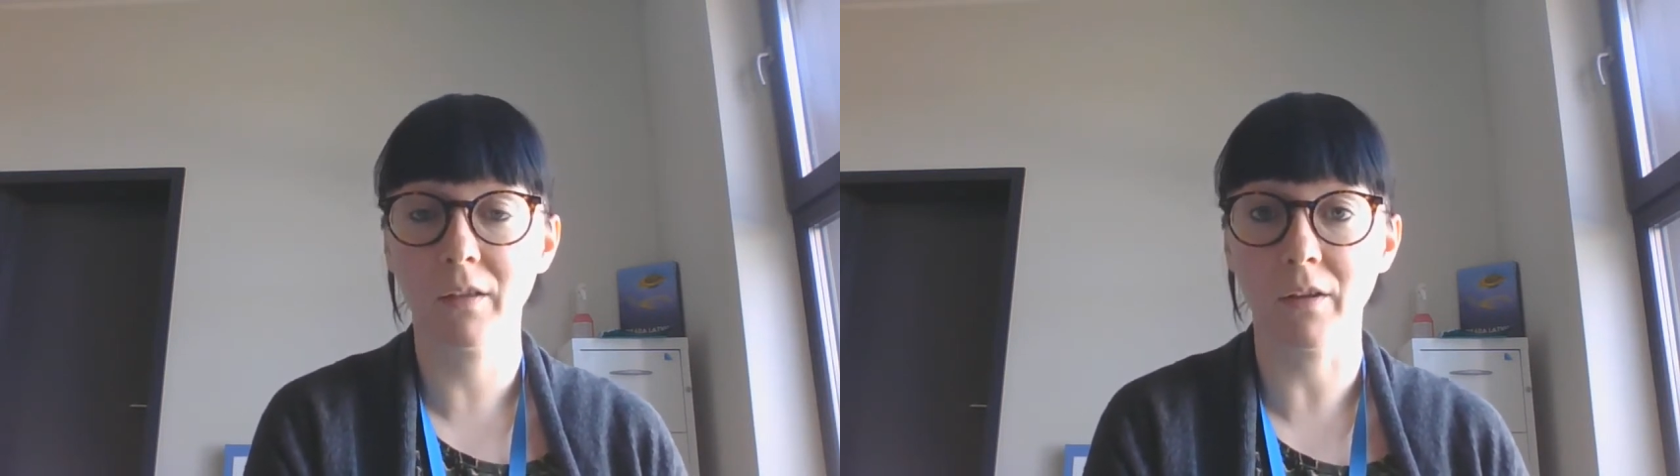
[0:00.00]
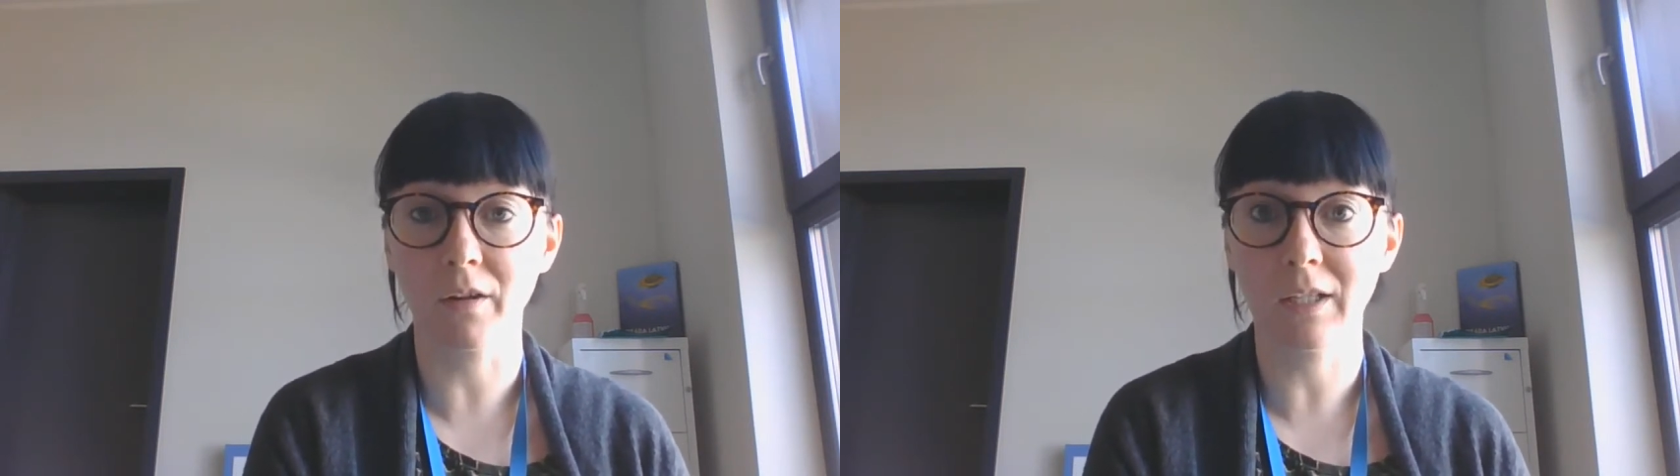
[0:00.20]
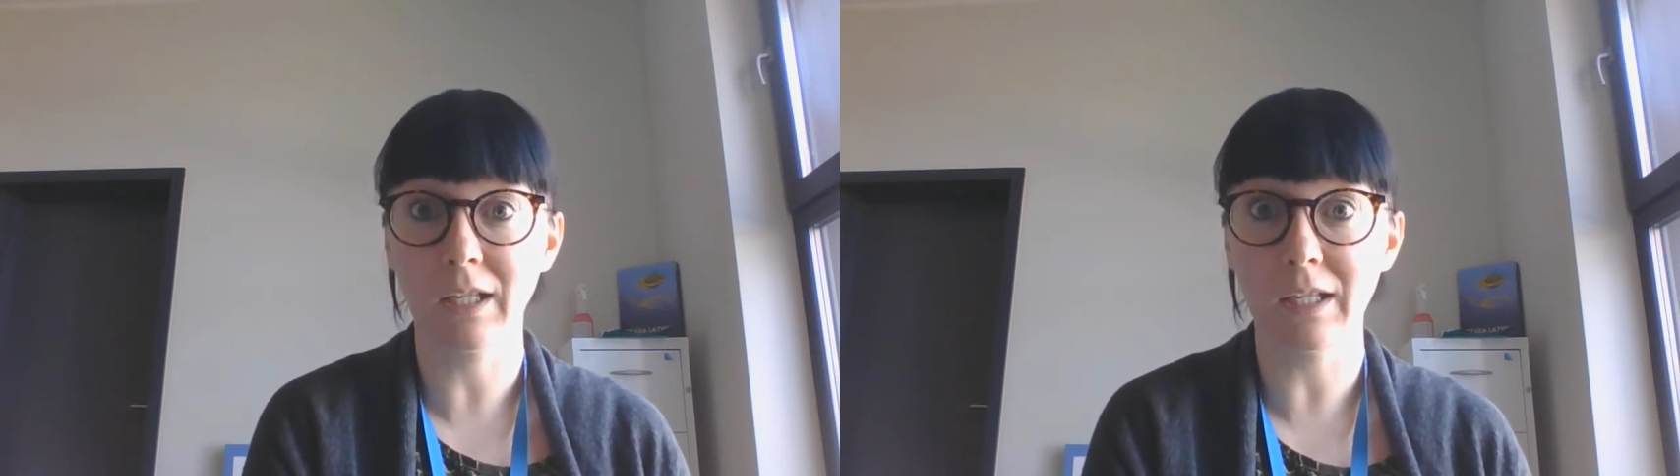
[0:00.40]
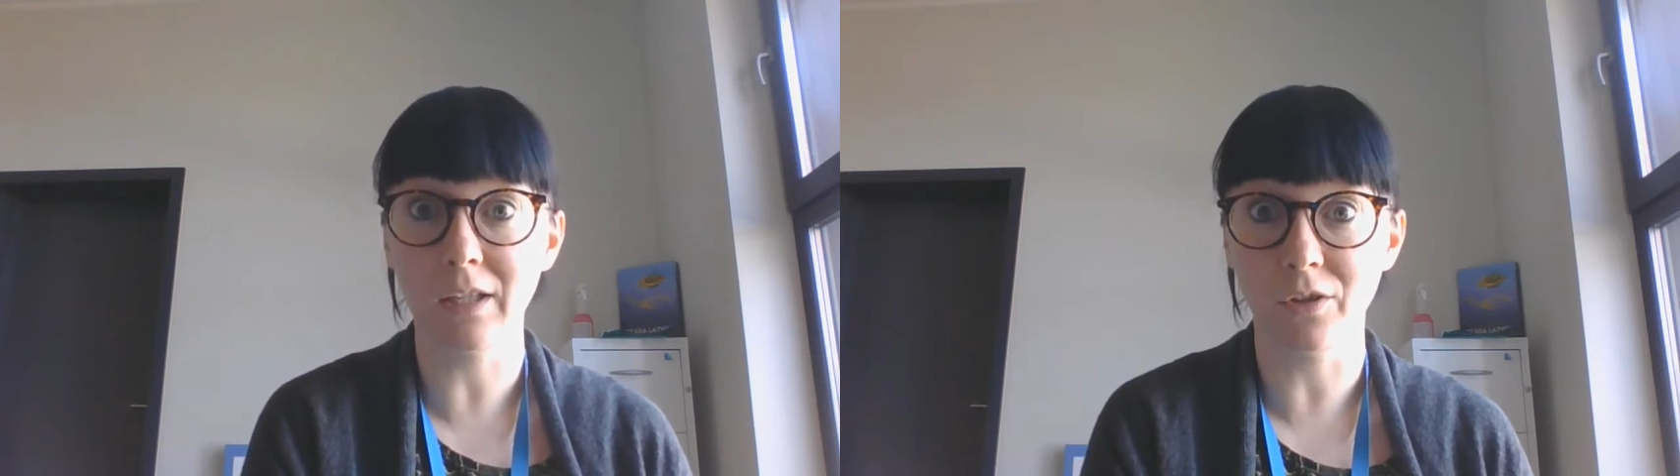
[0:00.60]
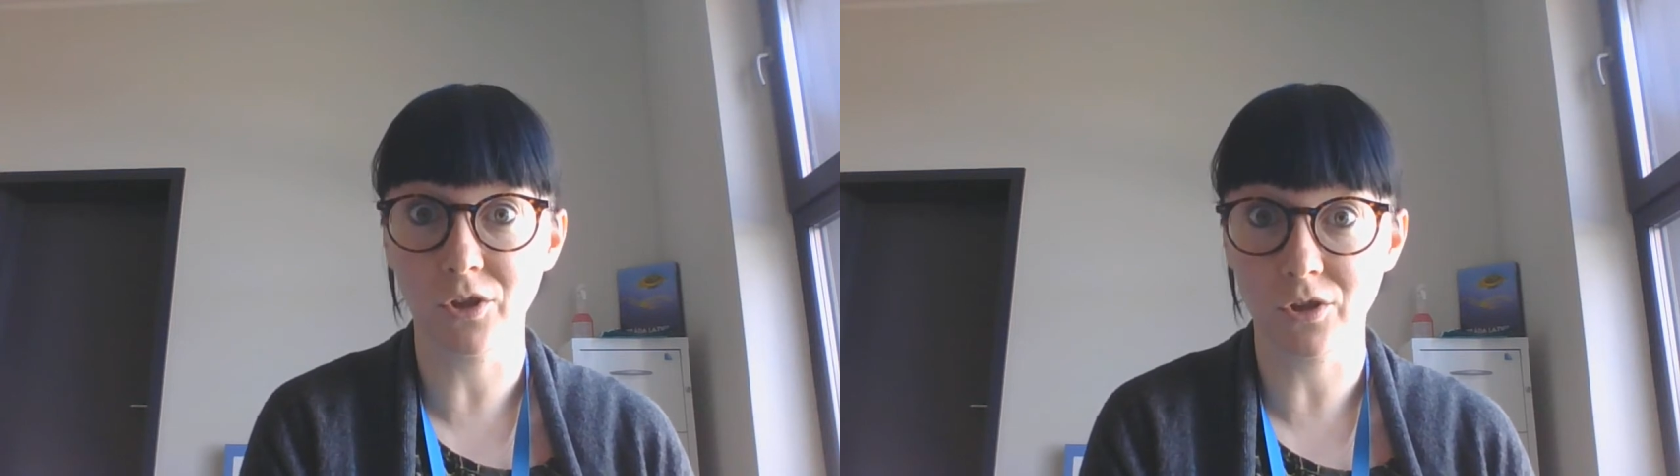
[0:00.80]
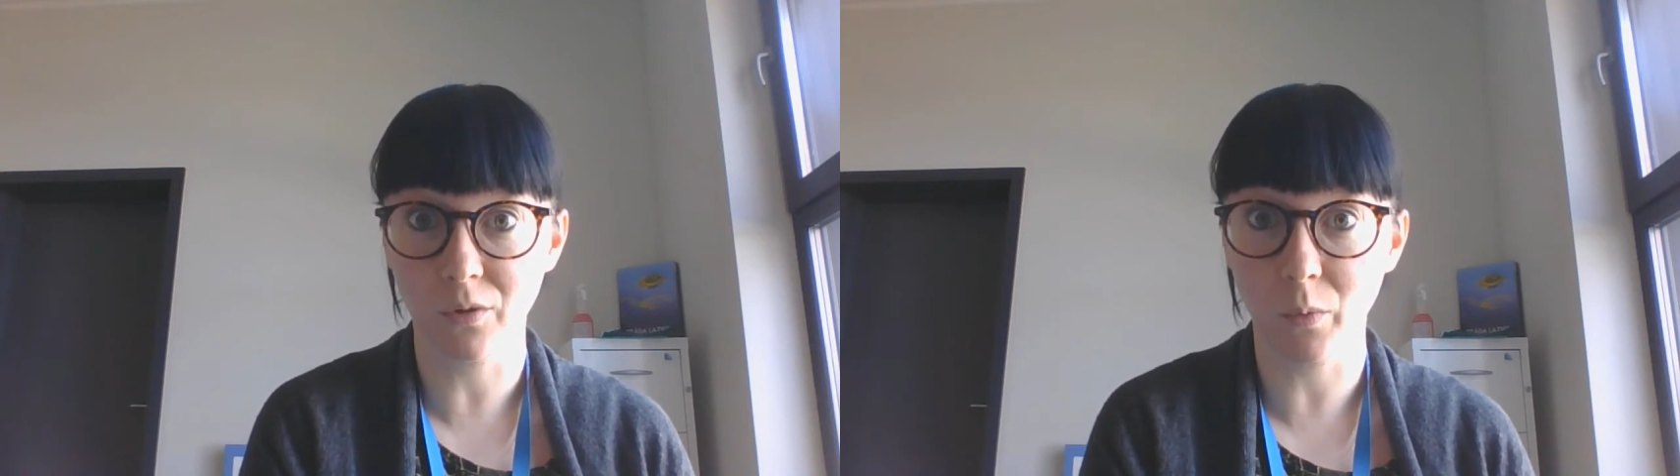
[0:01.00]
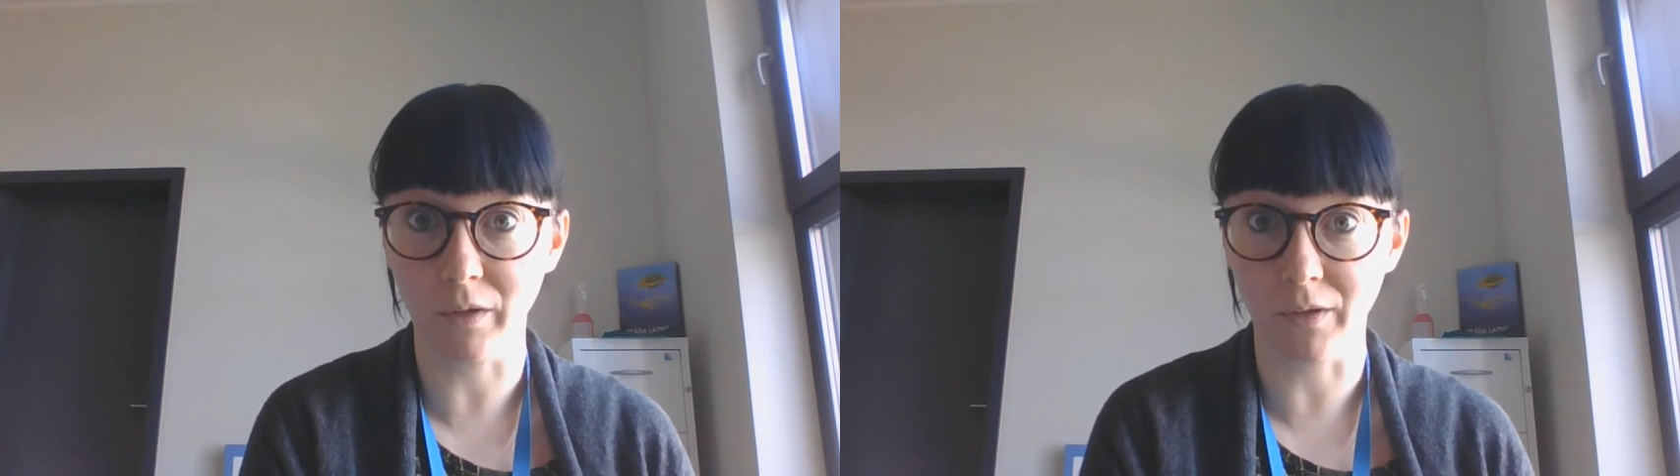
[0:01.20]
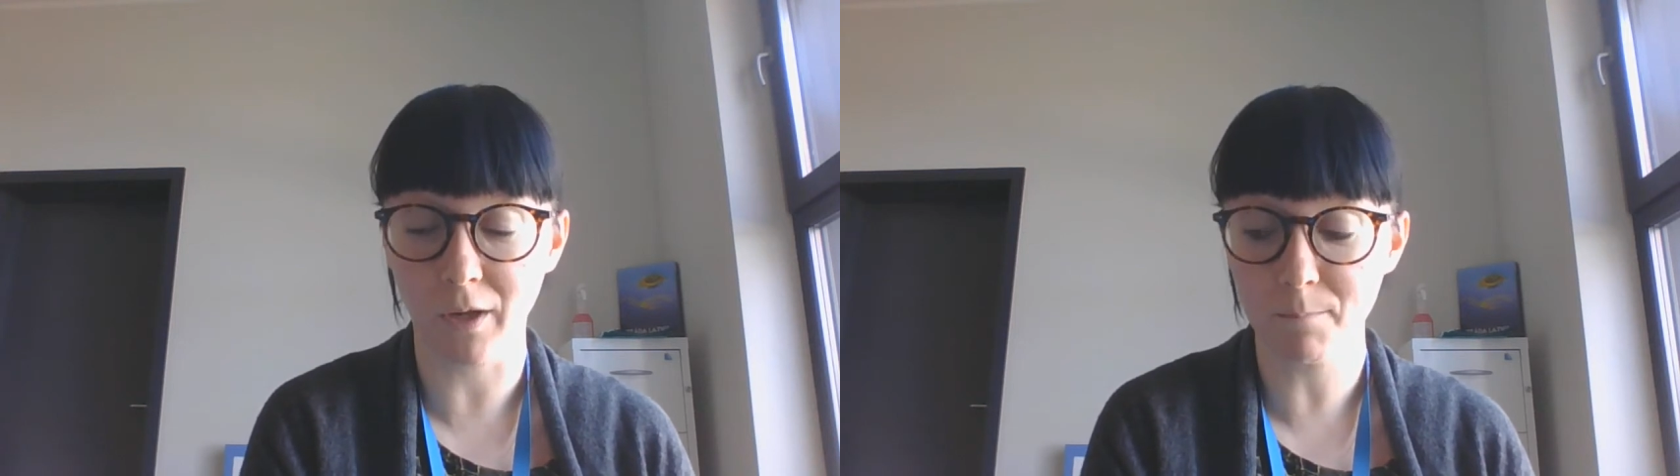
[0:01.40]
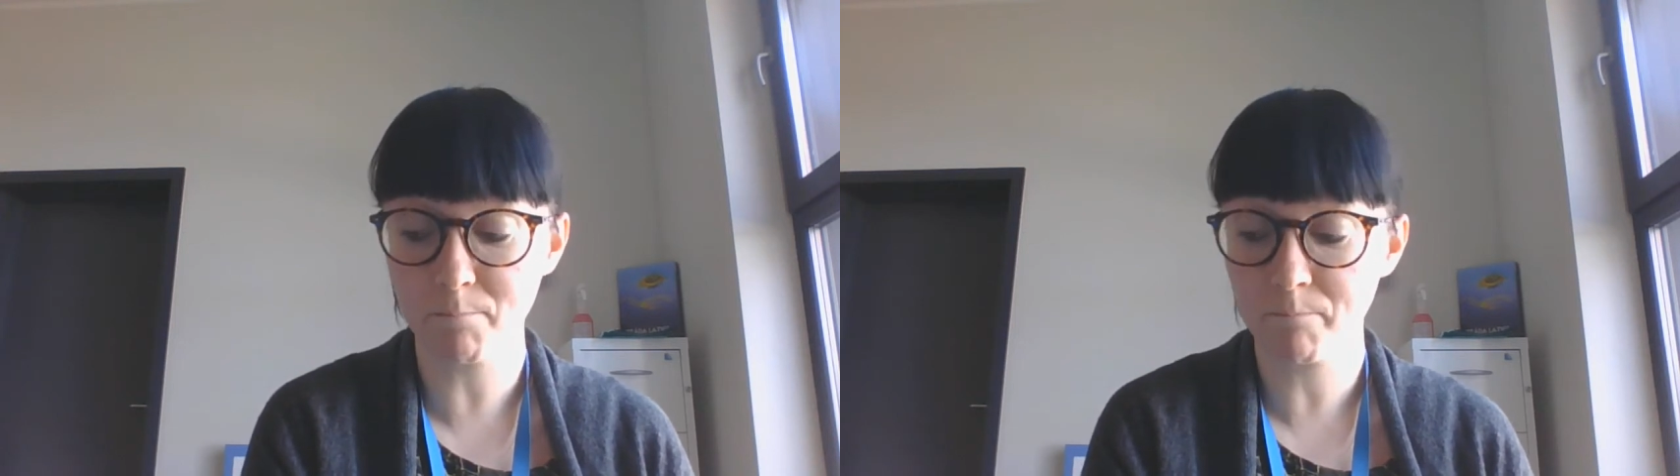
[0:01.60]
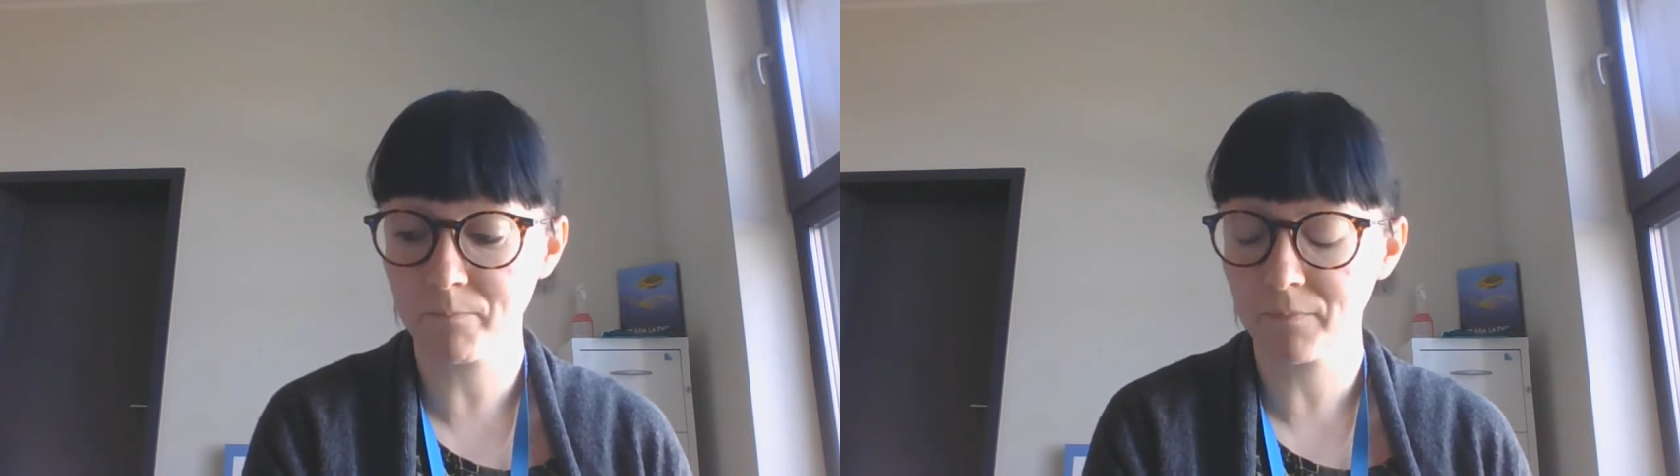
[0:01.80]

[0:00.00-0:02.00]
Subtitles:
30 each. Well done.